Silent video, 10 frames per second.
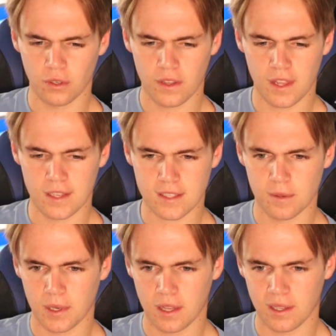everyone, that is going
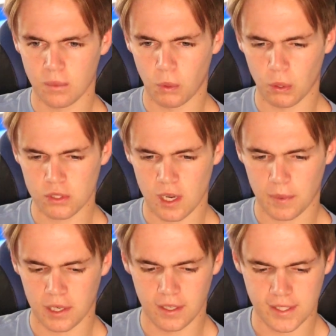to be the World
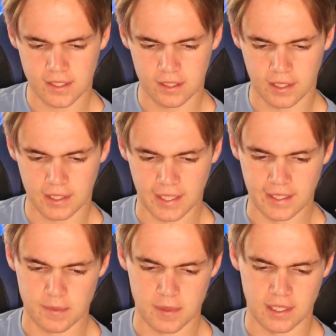Champion
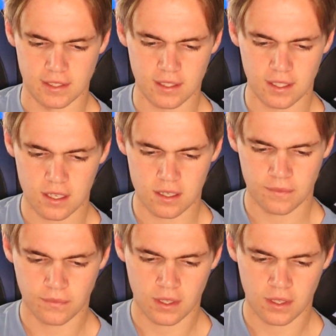1998 SPC done.